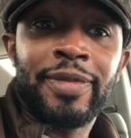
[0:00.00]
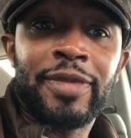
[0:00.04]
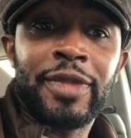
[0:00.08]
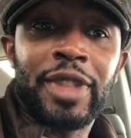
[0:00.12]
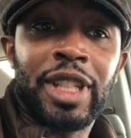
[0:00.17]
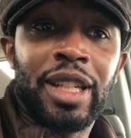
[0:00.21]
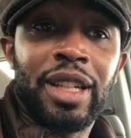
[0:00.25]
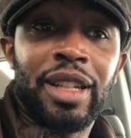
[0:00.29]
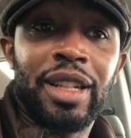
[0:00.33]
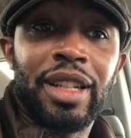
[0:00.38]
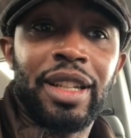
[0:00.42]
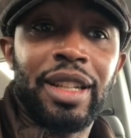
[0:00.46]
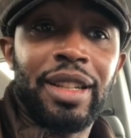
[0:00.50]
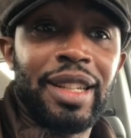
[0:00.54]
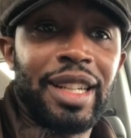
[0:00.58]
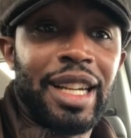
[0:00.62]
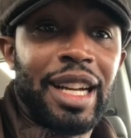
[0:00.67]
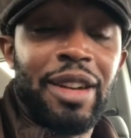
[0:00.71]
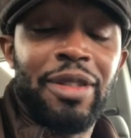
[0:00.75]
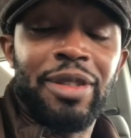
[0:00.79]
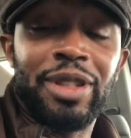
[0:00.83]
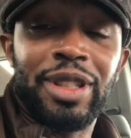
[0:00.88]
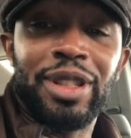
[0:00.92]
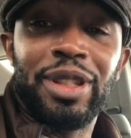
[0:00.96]
I
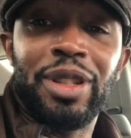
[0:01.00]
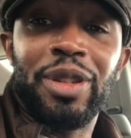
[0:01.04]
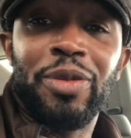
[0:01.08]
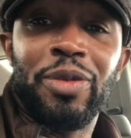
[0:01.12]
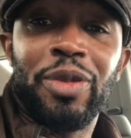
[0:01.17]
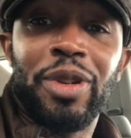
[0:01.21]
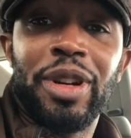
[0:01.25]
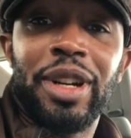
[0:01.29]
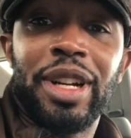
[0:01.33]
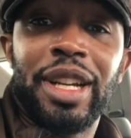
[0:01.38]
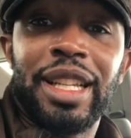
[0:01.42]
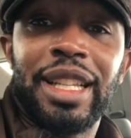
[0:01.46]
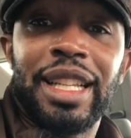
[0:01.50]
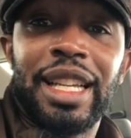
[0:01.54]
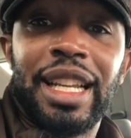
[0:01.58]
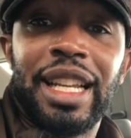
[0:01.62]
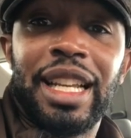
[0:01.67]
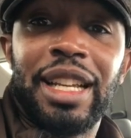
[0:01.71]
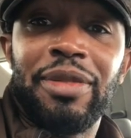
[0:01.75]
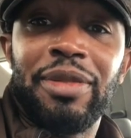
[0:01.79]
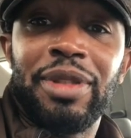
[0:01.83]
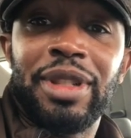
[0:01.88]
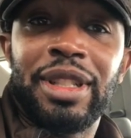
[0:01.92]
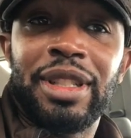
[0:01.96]
was a little worried that he
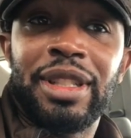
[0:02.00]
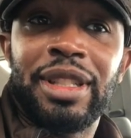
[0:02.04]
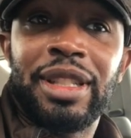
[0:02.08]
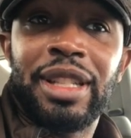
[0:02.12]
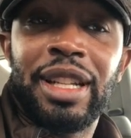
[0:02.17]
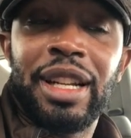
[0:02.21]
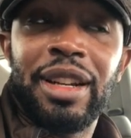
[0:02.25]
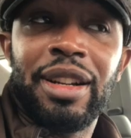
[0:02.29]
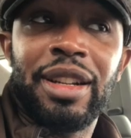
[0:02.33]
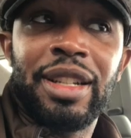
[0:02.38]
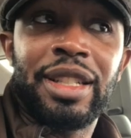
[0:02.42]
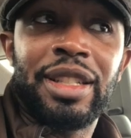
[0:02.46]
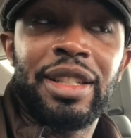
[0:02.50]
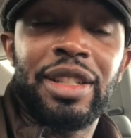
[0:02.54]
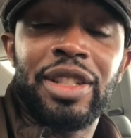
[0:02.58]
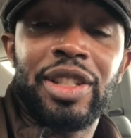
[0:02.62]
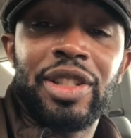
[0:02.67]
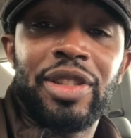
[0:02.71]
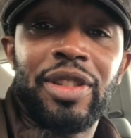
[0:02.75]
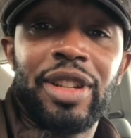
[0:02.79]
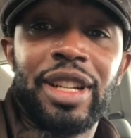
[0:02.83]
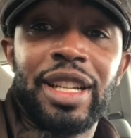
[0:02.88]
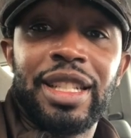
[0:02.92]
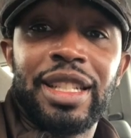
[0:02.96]
would tear us to
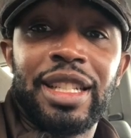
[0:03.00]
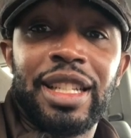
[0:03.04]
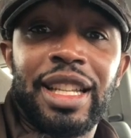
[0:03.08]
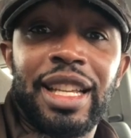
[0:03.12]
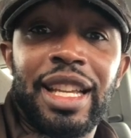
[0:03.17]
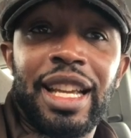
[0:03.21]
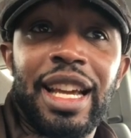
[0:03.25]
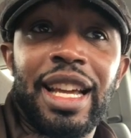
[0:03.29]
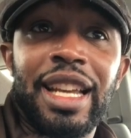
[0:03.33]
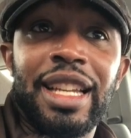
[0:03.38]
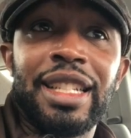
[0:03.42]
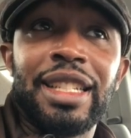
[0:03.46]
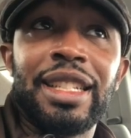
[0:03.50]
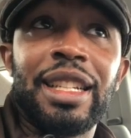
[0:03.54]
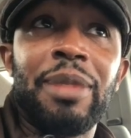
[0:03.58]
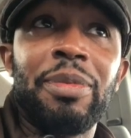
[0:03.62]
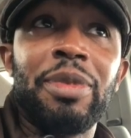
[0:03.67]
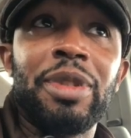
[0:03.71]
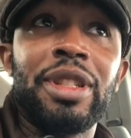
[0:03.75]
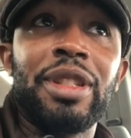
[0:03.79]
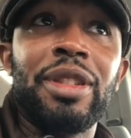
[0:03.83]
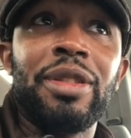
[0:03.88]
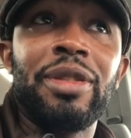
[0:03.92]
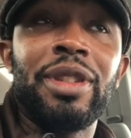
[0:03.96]
shreds, and he had his
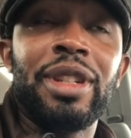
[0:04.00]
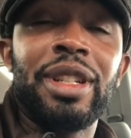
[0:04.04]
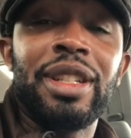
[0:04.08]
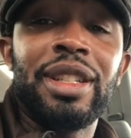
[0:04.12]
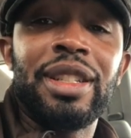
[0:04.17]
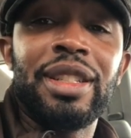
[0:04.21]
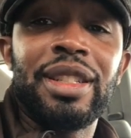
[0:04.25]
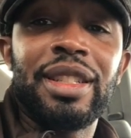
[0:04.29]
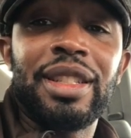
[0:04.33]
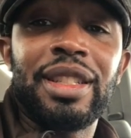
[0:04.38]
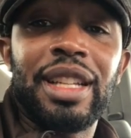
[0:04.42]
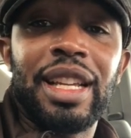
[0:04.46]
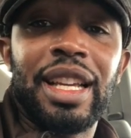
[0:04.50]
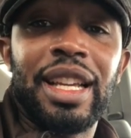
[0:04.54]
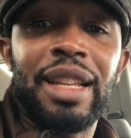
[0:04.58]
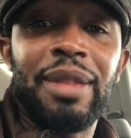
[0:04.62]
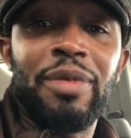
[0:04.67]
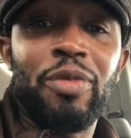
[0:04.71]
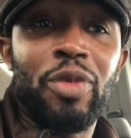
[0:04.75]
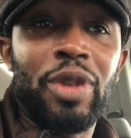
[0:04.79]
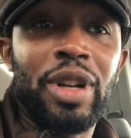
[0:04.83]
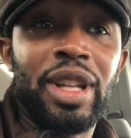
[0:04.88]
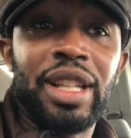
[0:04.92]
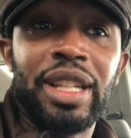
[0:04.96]
opportunities. And
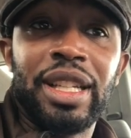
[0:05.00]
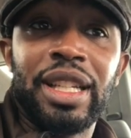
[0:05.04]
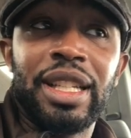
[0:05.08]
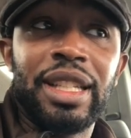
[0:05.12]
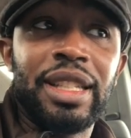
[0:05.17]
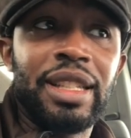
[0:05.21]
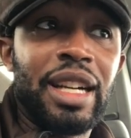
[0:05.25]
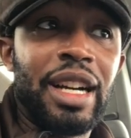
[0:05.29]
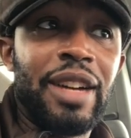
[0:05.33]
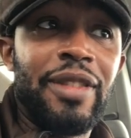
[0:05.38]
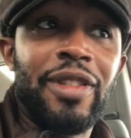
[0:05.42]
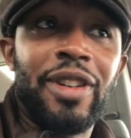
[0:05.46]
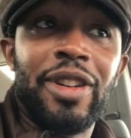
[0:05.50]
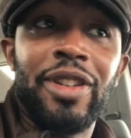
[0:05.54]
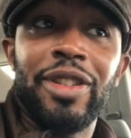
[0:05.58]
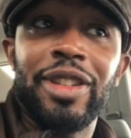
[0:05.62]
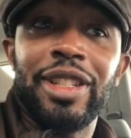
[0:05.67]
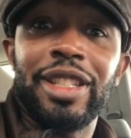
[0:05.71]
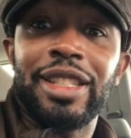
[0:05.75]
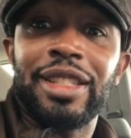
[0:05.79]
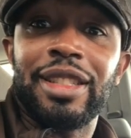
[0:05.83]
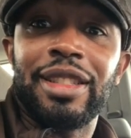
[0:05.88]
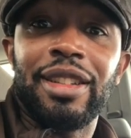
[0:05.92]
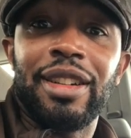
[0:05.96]
Willian, I've
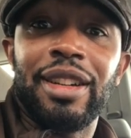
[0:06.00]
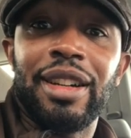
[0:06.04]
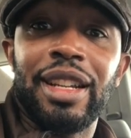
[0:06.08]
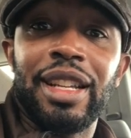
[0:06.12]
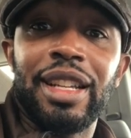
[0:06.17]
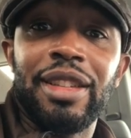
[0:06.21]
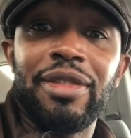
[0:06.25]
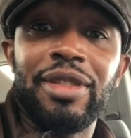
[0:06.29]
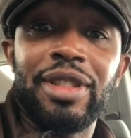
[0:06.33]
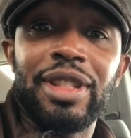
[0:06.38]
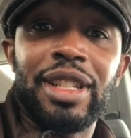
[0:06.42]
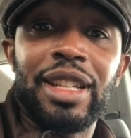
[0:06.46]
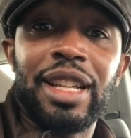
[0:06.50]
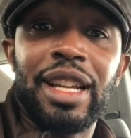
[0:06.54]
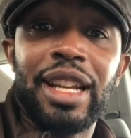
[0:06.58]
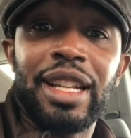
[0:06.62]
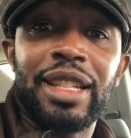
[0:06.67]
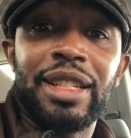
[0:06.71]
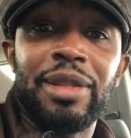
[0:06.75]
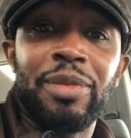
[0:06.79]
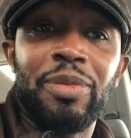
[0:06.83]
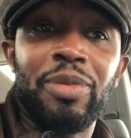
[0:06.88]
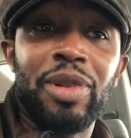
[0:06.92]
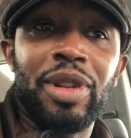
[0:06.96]
always thought he was an
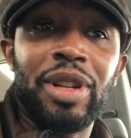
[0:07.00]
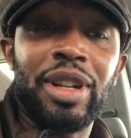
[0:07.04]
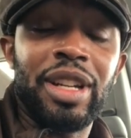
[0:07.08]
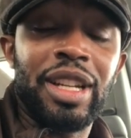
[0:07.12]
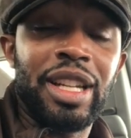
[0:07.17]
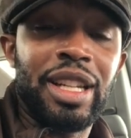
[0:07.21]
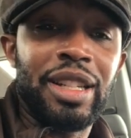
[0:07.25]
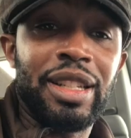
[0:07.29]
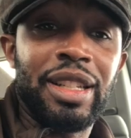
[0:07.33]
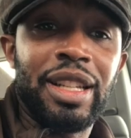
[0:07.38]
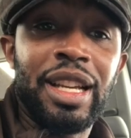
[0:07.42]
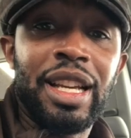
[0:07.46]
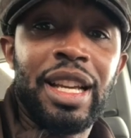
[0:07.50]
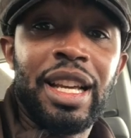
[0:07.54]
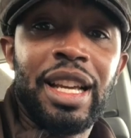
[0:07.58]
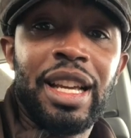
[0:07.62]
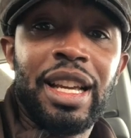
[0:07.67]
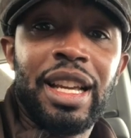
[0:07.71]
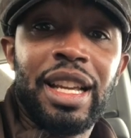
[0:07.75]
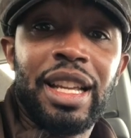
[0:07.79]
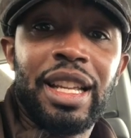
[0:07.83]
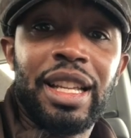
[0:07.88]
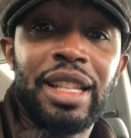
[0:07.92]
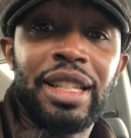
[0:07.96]
excellent player and
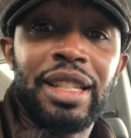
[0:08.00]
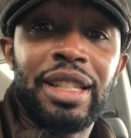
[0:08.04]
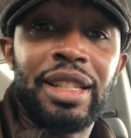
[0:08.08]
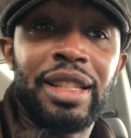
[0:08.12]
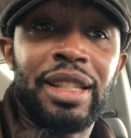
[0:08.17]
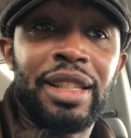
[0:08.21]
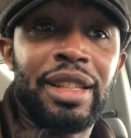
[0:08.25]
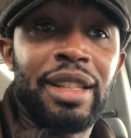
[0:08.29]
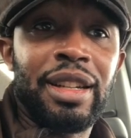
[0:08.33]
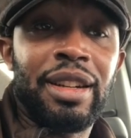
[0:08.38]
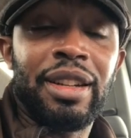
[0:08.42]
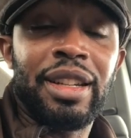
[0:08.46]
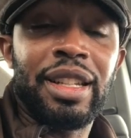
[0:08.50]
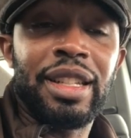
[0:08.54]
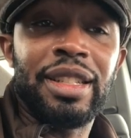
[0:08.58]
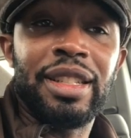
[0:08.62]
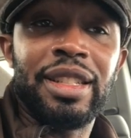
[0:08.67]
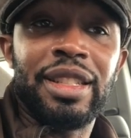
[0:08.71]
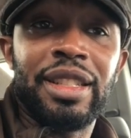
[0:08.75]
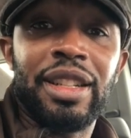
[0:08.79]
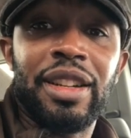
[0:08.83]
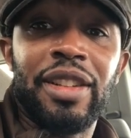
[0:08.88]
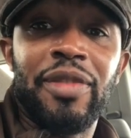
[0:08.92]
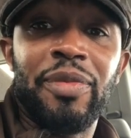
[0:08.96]
thought he
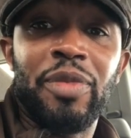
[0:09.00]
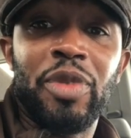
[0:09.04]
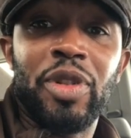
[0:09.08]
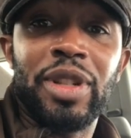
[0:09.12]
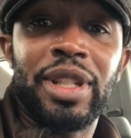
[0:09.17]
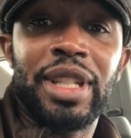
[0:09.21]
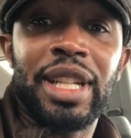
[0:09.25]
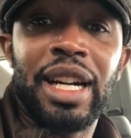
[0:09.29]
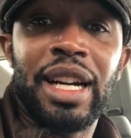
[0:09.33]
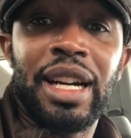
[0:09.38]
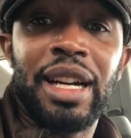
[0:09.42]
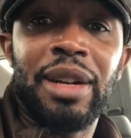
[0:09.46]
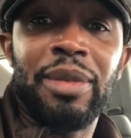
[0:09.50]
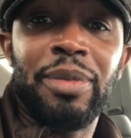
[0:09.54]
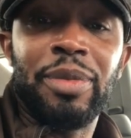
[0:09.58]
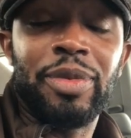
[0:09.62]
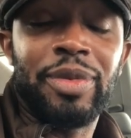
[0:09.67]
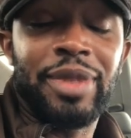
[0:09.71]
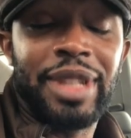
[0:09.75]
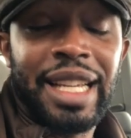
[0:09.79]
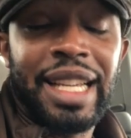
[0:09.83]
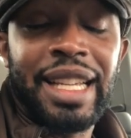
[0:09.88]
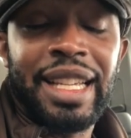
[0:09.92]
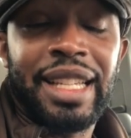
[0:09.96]
deserved more time.
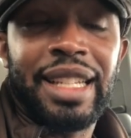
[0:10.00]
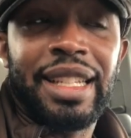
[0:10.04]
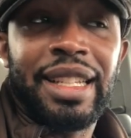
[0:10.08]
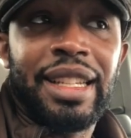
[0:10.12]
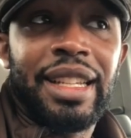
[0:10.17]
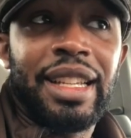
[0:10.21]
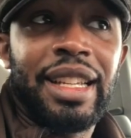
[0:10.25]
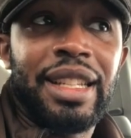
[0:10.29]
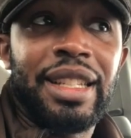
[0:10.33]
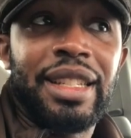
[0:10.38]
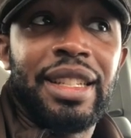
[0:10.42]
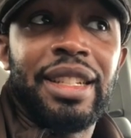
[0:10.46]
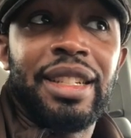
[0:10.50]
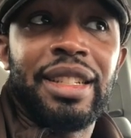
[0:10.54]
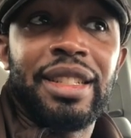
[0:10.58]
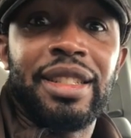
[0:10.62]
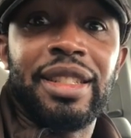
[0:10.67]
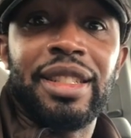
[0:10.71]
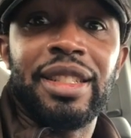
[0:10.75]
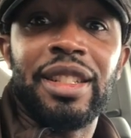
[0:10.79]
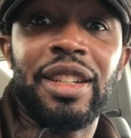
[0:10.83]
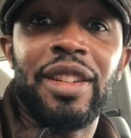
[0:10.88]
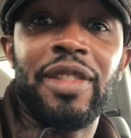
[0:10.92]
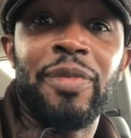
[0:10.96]
Think he does
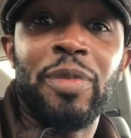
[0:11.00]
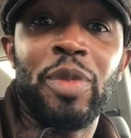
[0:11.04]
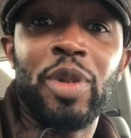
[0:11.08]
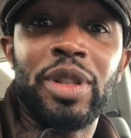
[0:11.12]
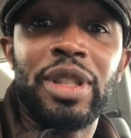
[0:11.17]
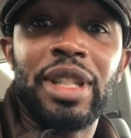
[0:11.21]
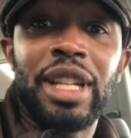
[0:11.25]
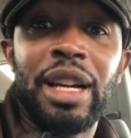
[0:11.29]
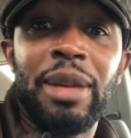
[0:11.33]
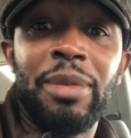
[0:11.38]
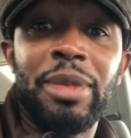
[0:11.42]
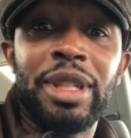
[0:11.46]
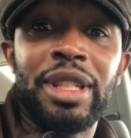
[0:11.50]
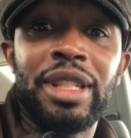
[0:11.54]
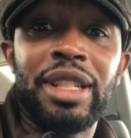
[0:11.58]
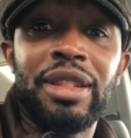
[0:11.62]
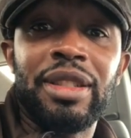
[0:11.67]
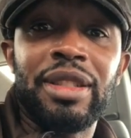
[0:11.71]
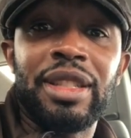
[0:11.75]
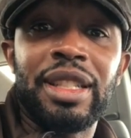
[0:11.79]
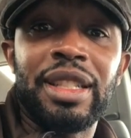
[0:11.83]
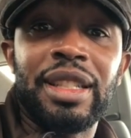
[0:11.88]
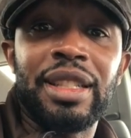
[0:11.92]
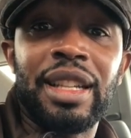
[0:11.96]
deserve more time in
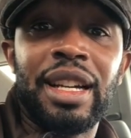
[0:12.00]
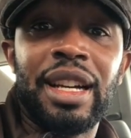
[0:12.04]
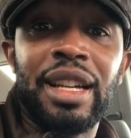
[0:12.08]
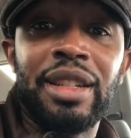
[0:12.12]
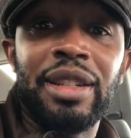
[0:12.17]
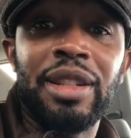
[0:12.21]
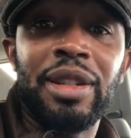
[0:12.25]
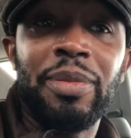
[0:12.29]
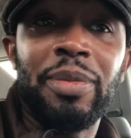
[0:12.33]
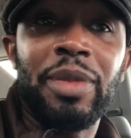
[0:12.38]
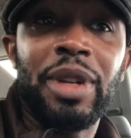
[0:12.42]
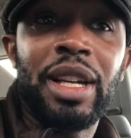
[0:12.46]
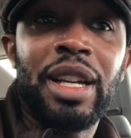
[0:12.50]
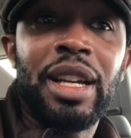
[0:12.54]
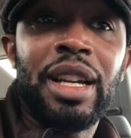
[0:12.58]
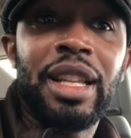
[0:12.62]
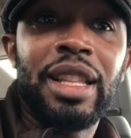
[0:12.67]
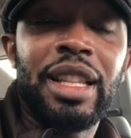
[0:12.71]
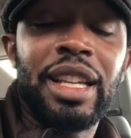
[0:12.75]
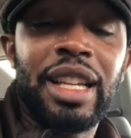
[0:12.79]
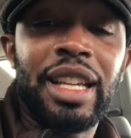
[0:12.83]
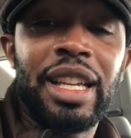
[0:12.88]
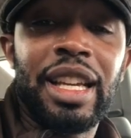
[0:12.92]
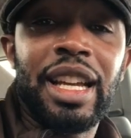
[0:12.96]
Chelsea's lineup. I
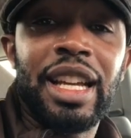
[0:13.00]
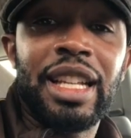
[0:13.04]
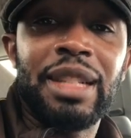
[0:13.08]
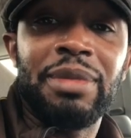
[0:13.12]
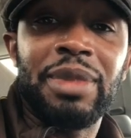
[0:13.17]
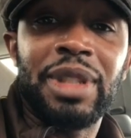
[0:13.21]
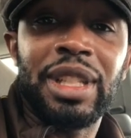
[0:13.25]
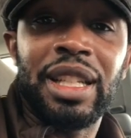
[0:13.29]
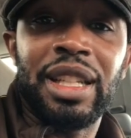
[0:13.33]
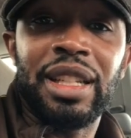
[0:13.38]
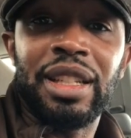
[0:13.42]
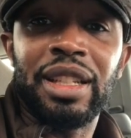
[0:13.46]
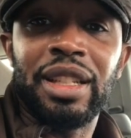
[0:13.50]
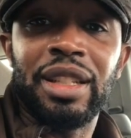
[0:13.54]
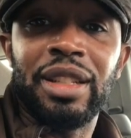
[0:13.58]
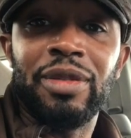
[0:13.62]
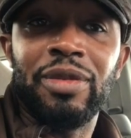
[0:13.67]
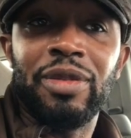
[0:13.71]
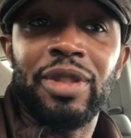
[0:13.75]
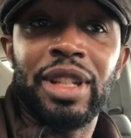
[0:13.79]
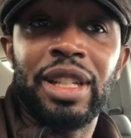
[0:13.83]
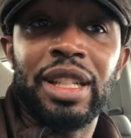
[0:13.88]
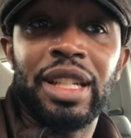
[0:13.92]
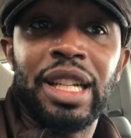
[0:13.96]
think he has been getting a good
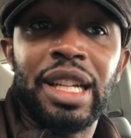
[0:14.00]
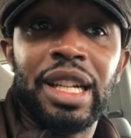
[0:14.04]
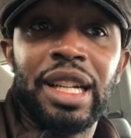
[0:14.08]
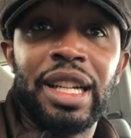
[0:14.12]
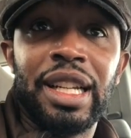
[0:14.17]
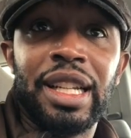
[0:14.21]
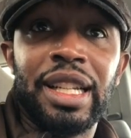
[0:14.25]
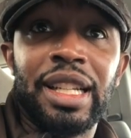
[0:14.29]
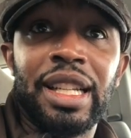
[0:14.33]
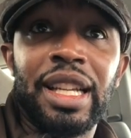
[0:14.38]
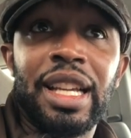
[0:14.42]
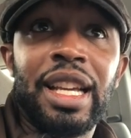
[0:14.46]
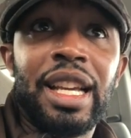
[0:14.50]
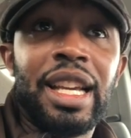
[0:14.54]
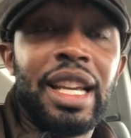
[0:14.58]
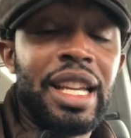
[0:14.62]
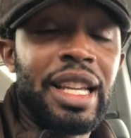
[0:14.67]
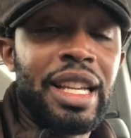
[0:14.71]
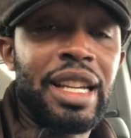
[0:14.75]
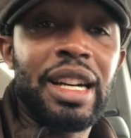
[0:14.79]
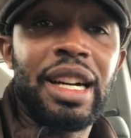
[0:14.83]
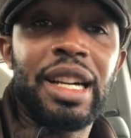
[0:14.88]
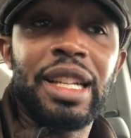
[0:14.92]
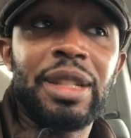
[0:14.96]
run there, and he
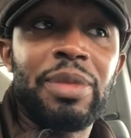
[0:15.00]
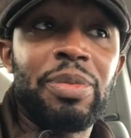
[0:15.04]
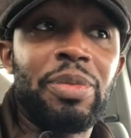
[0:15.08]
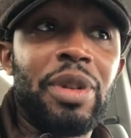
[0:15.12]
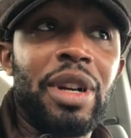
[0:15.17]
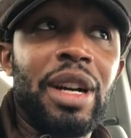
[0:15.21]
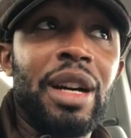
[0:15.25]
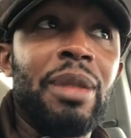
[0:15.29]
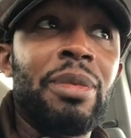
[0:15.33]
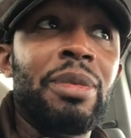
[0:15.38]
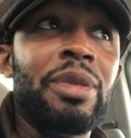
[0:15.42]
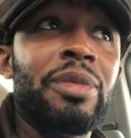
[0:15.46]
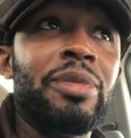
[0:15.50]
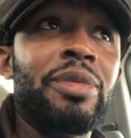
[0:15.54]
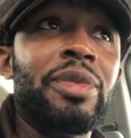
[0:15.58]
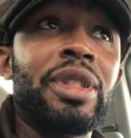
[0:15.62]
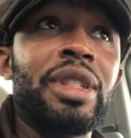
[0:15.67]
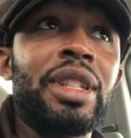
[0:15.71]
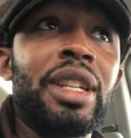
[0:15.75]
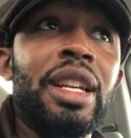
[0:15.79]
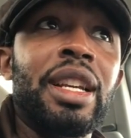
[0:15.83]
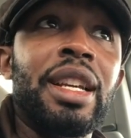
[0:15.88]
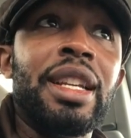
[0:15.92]
caused problems.